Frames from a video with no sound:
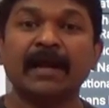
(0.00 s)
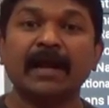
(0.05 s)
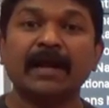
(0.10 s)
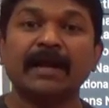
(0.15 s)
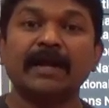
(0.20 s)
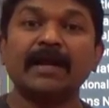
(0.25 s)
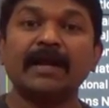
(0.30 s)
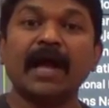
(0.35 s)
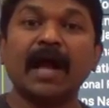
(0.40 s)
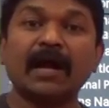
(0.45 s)

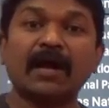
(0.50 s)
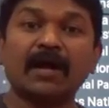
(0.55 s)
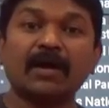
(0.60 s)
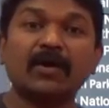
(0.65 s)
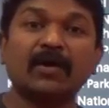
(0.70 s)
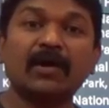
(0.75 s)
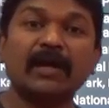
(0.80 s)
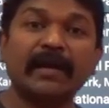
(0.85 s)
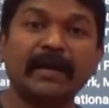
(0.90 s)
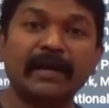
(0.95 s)

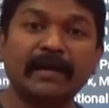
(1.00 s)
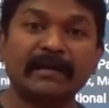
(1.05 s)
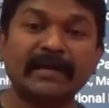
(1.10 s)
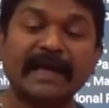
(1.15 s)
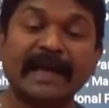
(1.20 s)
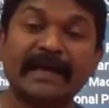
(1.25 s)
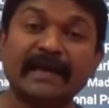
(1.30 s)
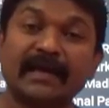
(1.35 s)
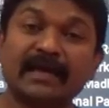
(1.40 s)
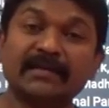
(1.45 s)
Nagarhole
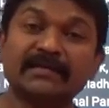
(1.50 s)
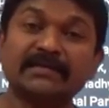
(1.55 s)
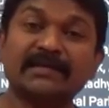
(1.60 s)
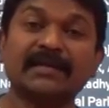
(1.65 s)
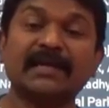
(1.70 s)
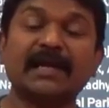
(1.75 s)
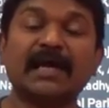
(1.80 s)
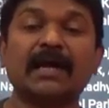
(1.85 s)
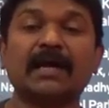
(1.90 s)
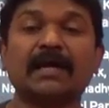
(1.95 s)
Tiger Reserve,
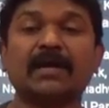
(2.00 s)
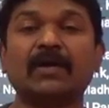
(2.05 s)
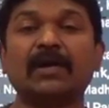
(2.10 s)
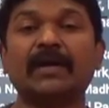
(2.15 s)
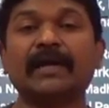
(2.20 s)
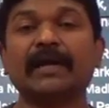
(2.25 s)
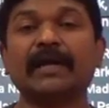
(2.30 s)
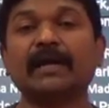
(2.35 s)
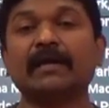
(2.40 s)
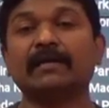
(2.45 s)

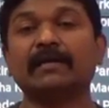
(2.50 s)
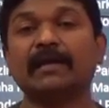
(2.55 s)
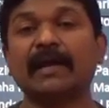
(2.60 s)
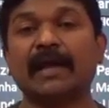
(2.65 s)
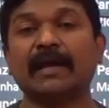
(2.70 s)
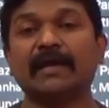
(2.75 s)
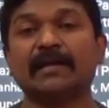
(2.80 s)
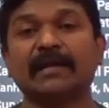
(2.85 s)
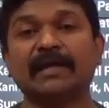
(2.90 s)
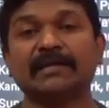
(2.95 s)
Nagarhole
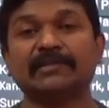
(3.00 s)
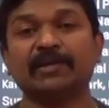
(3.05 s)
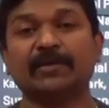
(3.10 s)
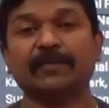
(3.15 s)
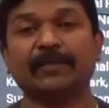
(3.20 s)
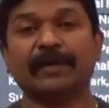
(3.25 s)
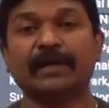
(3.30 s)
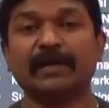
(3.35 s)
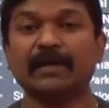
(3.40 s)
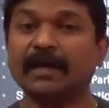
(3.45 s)
National
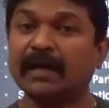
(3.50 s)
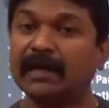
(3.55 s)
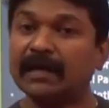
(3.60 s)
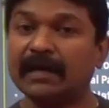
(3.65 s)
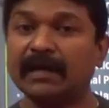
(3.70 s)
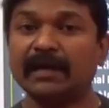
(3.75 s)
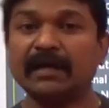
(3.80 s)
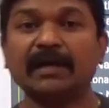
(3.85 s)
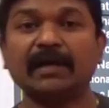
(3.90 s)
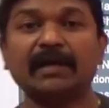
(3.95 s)
Park,
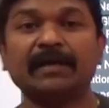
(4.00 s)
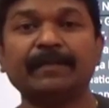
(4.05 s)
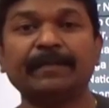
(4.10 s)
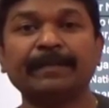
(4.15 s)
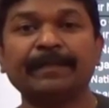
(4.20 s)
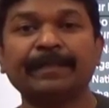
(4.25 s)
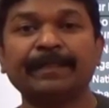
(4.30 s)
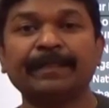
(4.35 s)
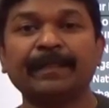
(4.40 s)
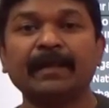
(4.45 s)
Karnataka.
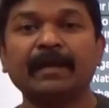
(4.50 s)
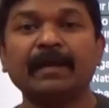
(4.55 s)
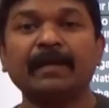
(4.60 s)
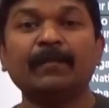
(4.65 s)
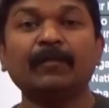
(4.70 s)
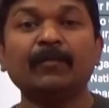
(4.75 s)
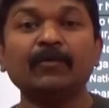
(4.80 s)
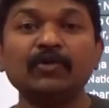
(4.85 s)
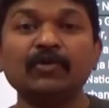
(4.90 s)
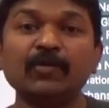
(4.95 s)

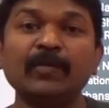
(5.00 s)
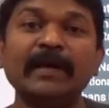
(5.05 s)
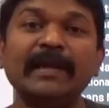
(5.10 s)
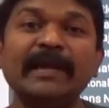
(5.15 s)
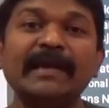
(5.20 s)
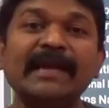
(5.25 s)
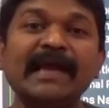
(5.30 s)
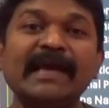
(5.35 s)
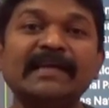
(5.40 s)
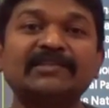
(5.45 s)

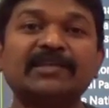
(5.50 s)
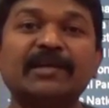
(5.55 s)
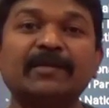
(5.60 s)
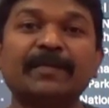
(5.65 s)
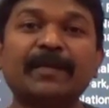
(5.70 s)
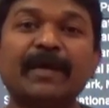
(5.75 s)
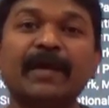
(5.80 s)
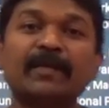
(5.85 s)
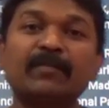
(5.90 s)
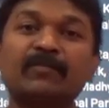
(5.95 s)
Mudumalai National
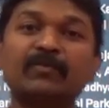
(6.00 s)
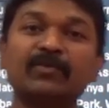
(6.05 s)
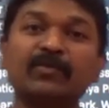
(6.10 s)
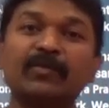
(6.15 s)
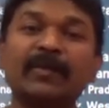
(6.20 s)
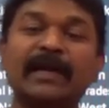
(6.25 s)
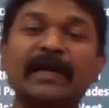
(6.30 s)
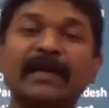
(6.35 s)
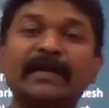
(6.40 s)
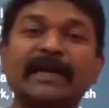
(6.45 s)
Park,
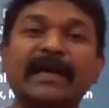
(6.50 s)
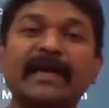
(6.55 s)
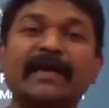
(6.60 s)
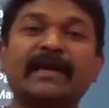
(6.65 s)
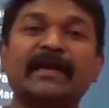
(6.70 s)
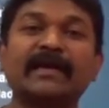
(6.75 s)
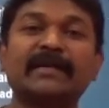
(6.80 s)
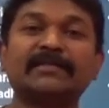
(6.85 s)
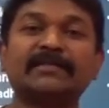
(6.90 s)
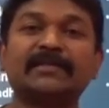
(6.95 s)
Mudumalai Tiger
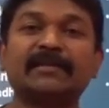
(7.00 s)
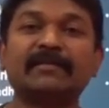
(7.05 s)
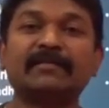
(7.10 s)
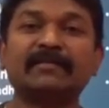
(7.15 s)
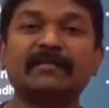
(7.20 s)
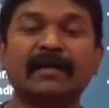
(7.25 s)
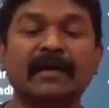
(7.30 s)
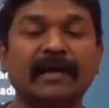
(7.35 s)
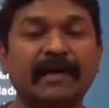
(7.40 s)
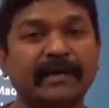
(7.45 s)
Reserve,
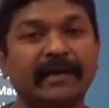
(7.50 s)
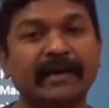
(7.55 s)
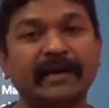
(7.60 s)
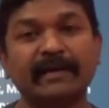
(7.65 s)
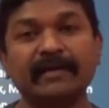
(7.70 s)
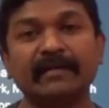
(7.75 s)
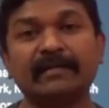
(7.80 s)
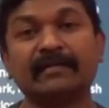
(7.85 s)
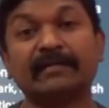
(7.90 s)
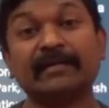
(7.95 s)

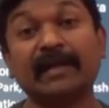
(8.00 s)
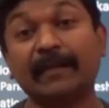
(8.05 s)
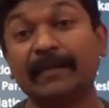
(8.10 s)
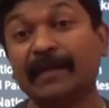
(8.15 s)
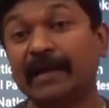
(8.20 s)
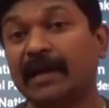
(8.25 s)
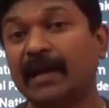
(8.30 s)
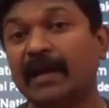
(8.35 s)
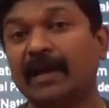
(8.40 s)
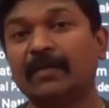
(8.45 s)
again Tamil
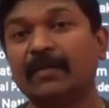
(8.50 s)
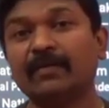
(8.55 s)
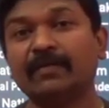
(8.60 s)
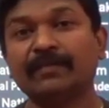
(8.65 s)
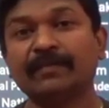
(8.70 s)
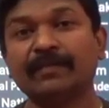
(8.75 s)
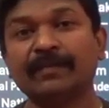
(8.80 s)
Nadu.